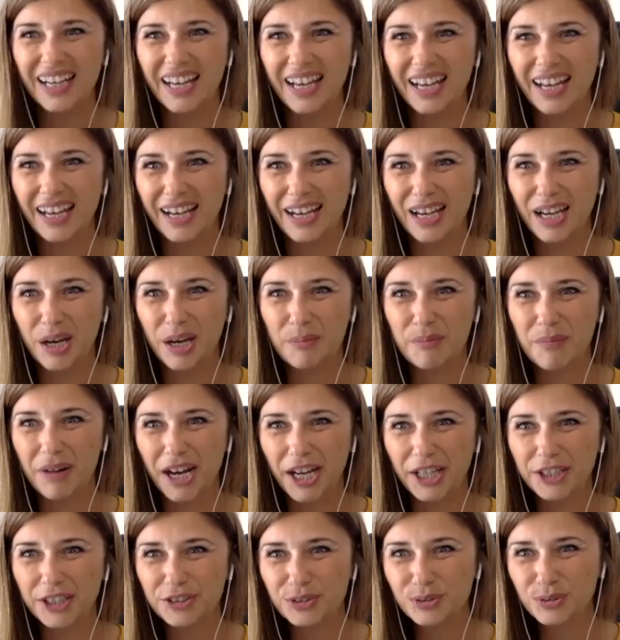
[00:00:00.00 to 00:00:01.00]

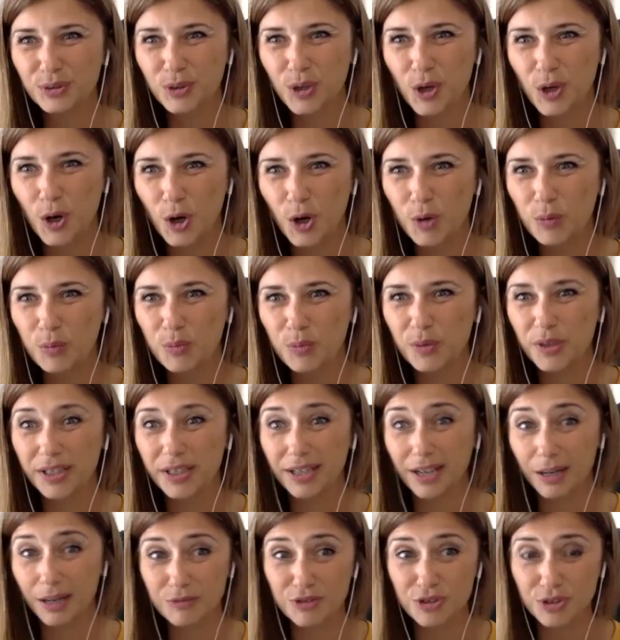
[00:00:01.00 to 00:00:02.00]
I do hope we
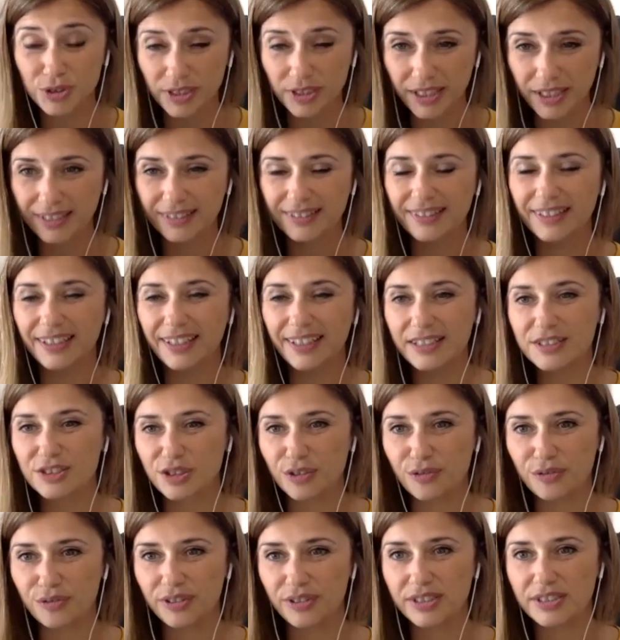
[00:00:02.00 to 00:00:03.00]
come together as
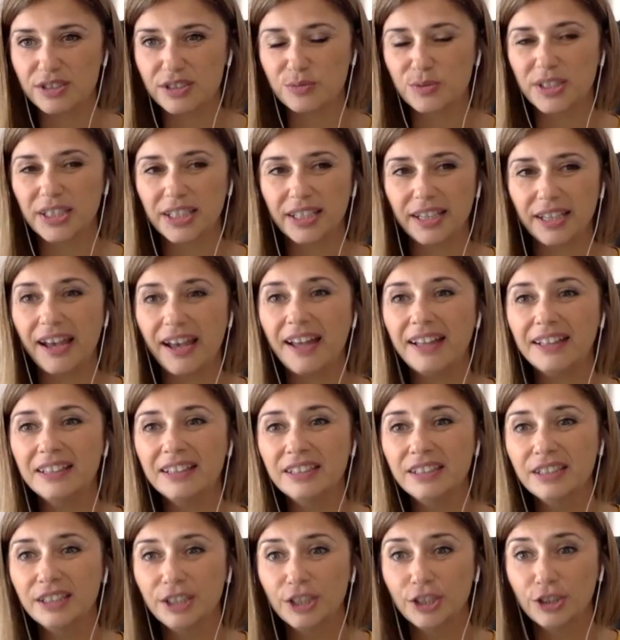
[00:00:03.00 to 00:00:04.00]
often as we can
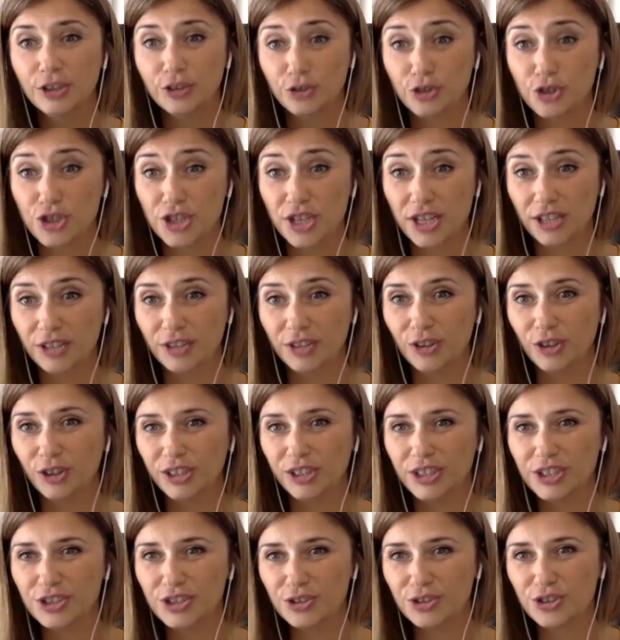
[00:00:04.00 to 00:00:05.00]
to share
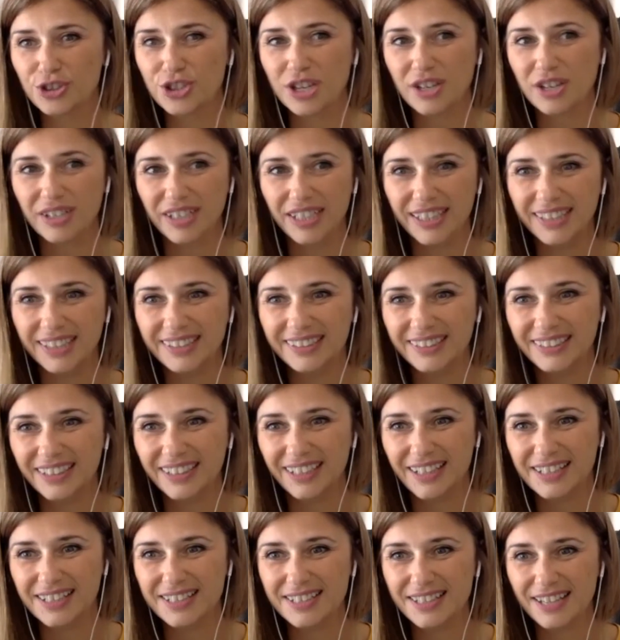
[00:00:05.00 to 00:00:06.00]
knowledge, to share
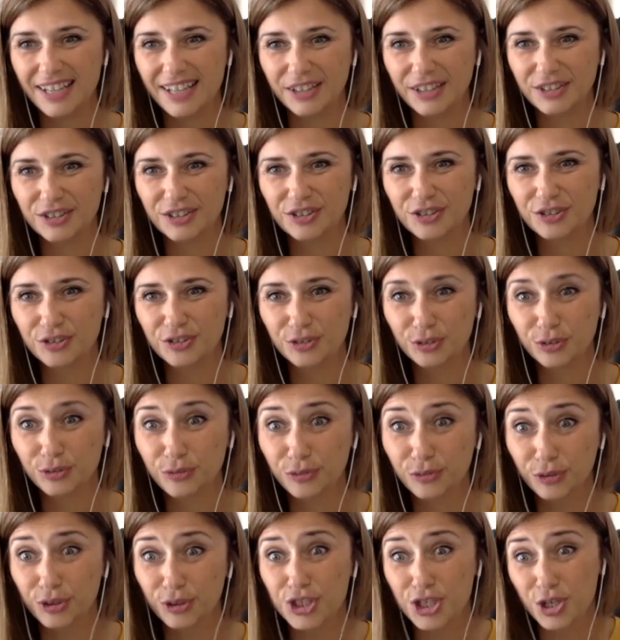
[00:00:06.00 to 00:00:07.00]
ideas, and to
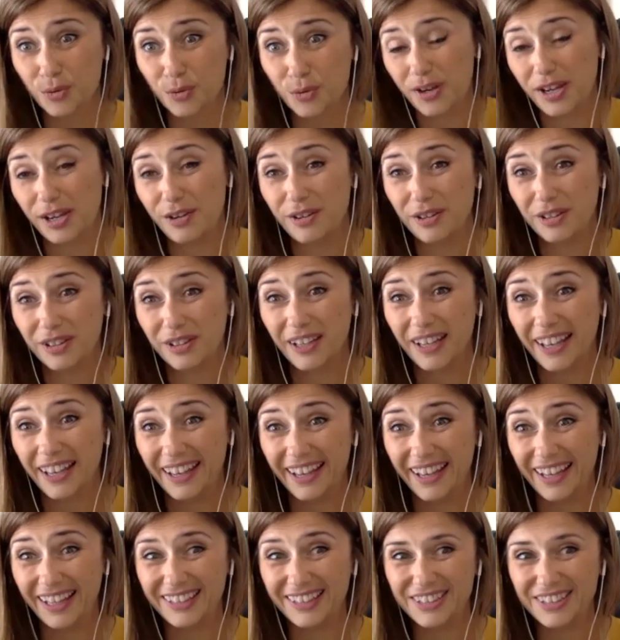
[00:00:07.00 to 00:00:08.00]
forge a way
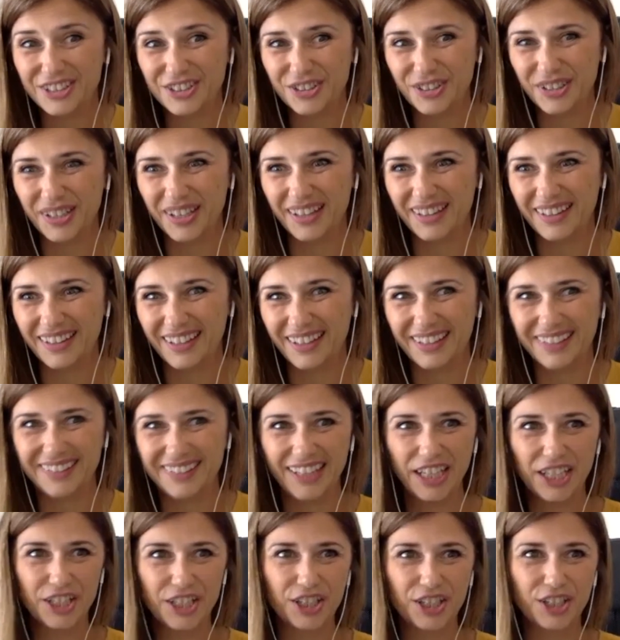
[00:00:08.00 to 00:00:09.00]
ahead together.
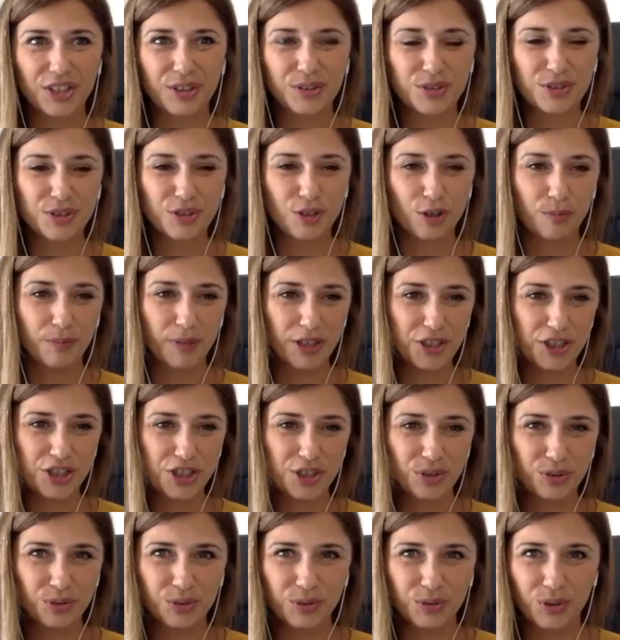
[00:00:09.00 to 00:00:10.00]
Thank you so much
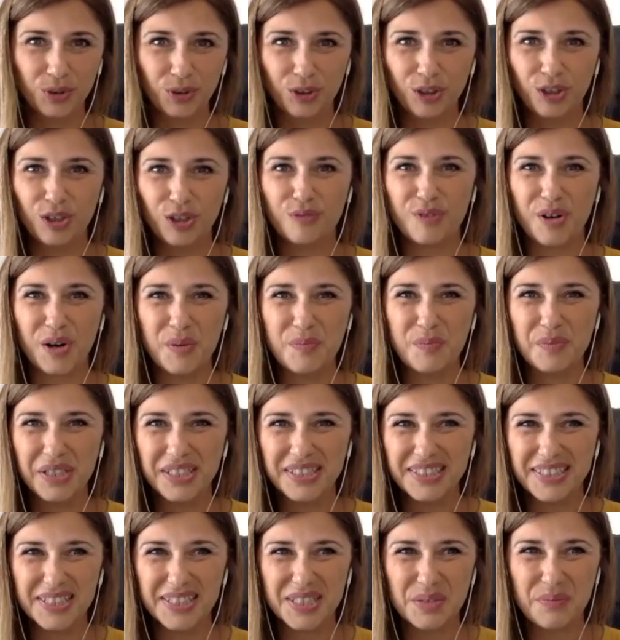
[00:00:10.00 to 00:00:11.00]
to all of our
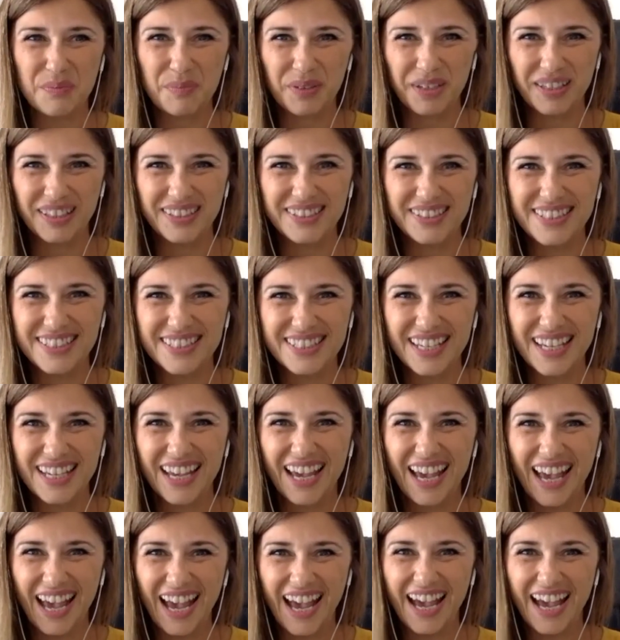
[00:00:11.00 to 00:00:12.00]
participants,
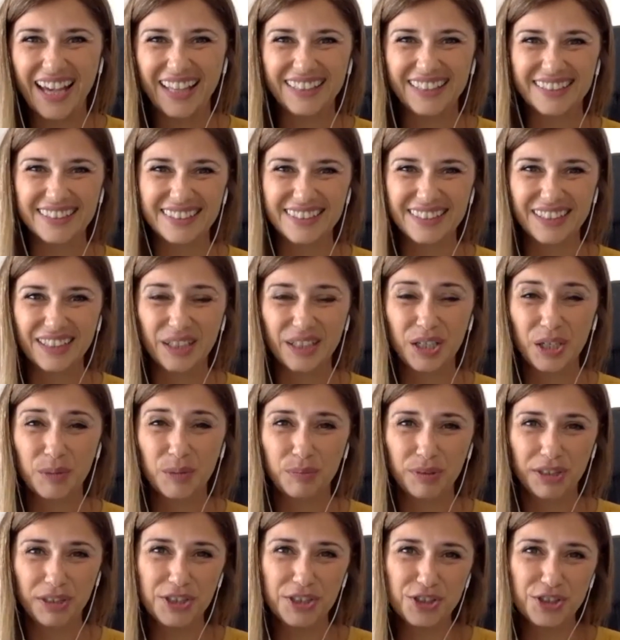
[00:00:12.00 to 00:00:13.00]
and
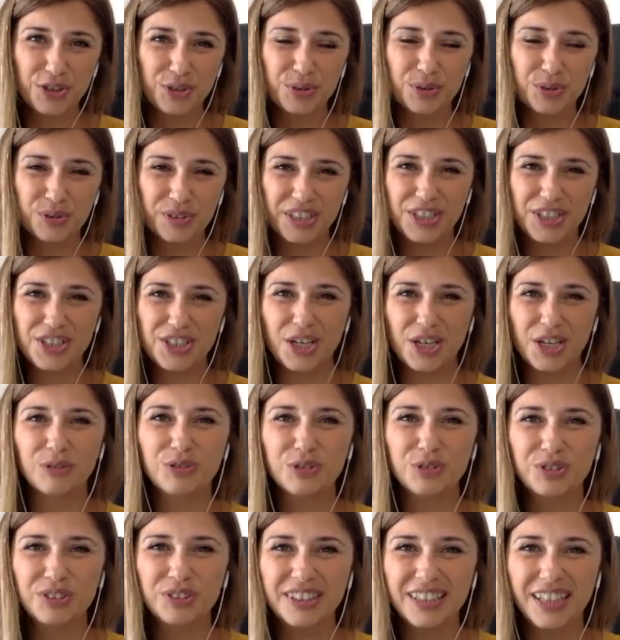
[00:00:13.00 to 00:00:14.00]
please do reach out
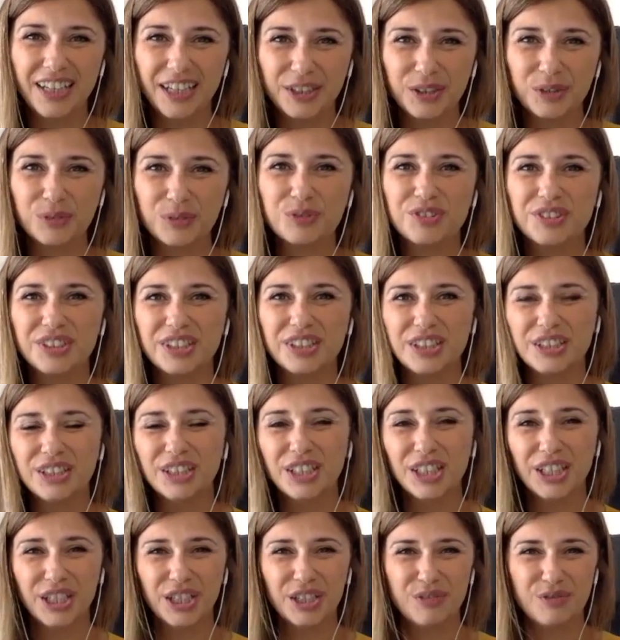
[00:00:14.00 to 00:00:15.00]
to the IoD
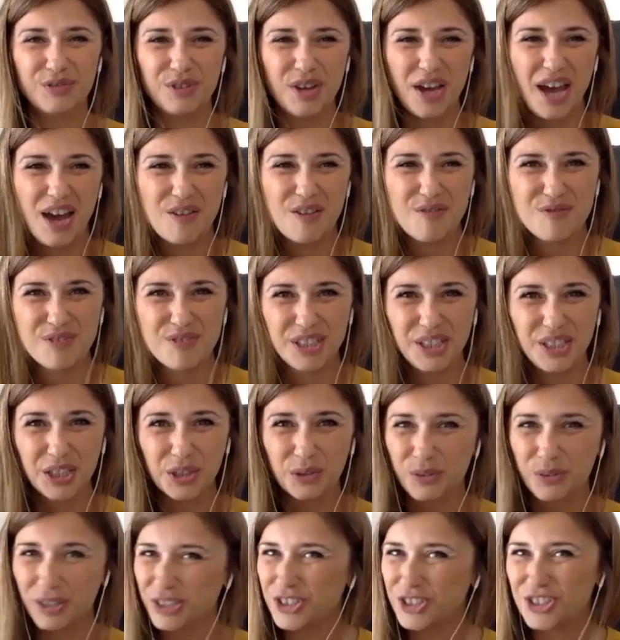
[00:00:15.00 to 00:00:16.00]
if you have any
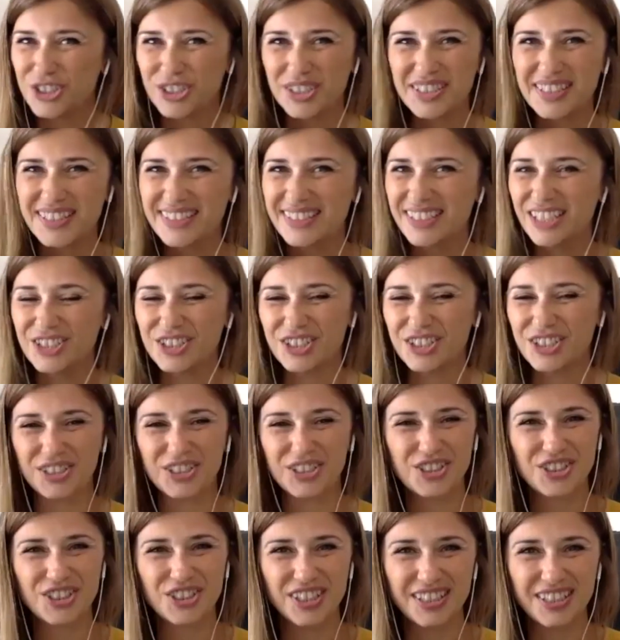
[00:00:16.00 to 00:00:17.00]
questions,
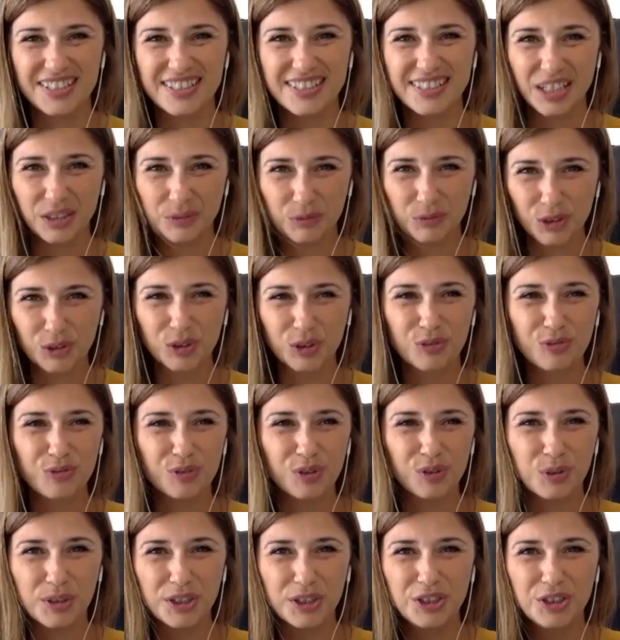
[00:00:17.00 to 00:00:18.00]
suggestions, and we look
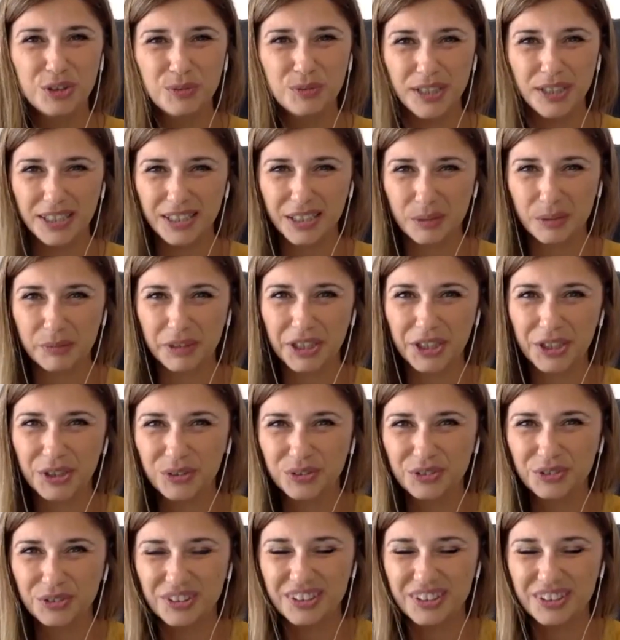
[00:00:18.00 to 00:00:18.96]
forward to welcoming you to the